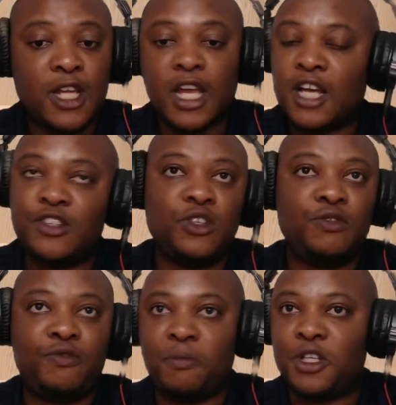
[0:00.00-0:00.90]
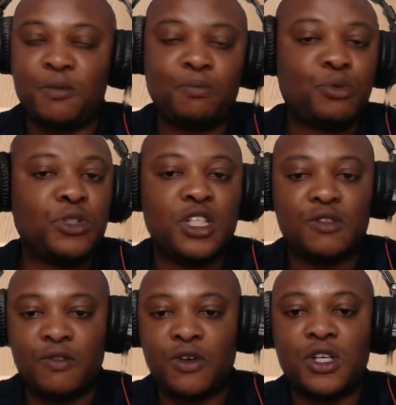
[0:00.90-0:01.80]
I can do this for multiple years,
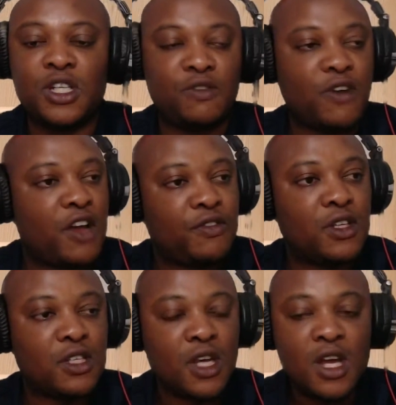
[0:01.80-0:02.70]
4 years, 5 years,